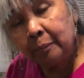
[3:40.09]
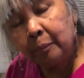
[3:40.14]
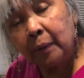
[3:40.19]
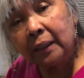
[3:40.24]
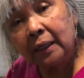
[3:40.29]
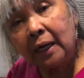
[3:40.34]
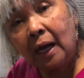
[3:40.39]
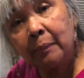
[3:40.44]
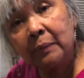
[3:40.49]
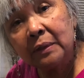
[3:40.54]

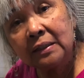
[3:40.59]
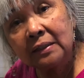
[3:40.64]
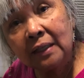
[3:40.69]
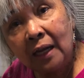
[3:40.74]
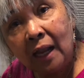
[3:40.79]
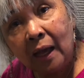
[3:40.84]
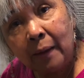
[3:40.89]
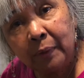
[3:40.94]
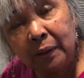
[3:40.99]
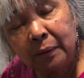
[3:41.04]
Maraming
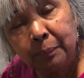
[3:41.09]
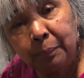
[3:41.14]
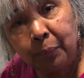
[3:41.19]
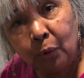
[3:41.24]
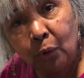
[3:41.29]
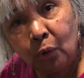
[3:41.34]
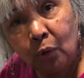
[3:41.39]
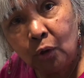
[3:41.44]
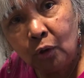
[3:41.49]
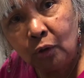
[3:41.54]
salamat
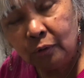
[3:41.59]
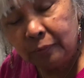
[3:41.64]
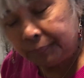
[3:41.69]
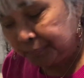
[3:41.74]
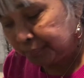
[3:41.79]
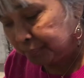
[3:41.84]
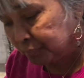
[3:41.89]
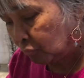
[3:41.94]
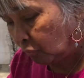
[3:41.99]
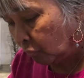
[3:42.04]
po.
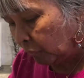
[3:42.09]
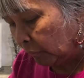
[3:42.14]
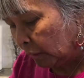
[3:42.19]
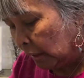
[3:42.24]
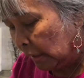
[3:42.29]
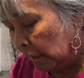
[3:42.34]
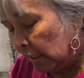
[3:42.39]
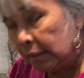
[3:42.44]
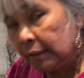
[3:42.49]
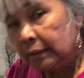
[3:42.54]

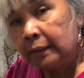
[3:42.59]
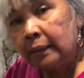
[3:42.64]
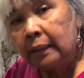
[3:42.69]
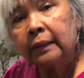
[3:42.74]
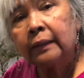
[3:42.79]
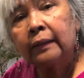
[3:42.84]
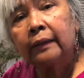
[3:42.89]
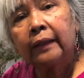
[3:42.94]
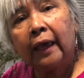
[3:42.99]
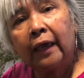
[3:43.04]

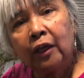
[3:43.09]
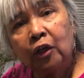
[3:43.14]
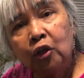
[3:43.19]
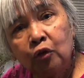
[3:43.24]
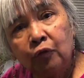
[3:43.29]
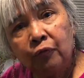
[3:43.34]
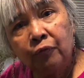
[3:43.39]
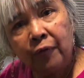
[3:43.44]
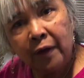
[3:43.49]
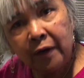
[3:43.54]
Thank
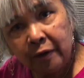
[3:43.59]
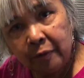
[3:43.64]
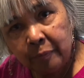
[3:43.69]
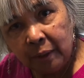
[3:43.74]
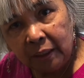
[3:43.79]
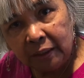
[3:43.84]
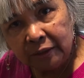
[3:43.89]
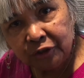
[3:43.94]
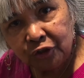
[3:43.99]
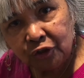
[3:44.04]
you very
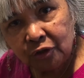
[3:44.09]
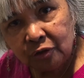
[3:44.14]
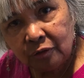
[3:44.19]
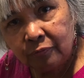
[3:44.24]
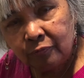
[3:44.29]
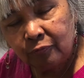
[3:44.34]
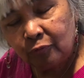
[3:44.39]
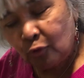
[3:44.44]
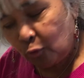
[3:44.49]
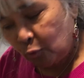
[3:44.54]
much
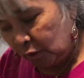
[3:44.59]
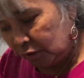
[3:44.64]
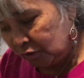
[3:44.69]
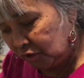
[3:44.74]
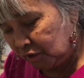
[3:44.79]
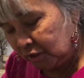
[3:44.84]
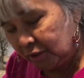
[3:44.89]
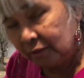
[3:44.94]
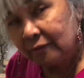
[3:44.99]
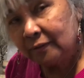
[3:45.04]
for
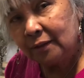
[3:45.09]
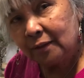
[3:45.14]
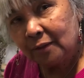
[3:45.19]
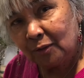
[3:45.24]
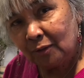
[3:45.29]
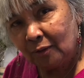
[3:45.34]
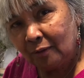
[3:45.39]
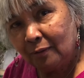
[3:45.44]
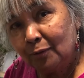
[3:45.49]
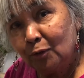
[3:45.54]
watching this
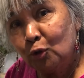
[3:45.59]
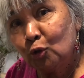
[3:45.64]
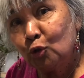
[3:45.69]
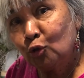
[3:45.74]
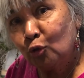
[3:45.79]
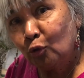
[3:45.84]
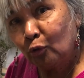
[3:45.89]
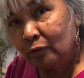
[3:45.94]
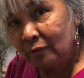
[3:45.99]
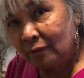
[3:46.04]

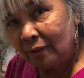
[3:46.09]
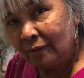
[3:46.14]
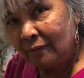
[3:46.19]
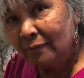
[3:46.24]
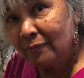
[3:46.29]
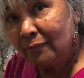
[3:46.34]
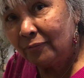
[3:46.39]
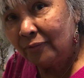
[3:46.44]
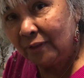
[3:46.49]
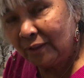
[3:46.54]
short
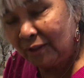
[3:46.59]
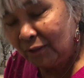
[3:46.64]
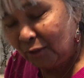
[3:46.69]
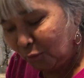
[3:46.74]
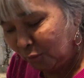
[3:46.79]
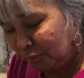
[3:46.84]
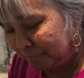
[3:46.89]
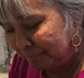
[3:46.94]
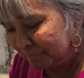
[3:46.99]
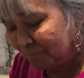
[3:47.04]

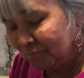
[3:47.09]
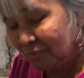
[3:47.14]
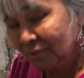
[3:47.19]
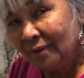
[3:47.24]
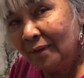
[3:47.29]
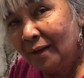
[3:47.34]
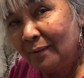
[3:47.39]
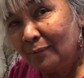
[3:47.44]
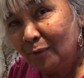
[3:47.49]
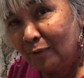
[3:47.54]
video
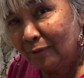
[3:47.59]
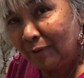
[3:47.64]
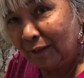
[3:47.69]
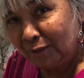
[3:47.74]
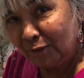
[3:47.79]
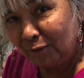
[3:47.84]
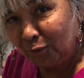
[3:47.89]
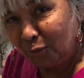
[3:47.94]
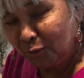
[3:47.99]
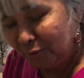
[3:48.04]
of the
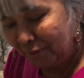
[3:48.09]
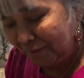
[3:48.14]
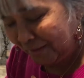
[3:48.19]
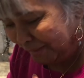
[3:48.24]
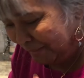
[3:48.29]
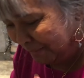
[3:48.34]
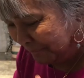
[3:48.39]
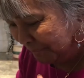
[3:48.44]
rice cooking.